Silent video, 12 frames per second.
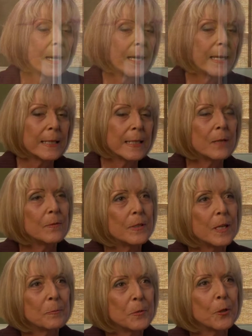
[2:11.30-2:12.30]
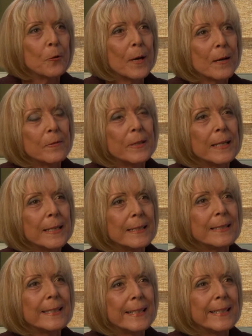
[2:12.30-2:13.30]
I had given up to gravity,
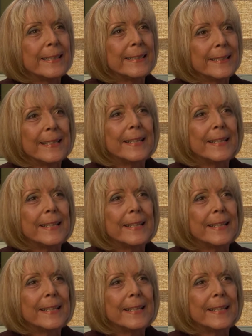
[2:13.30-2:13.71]
and it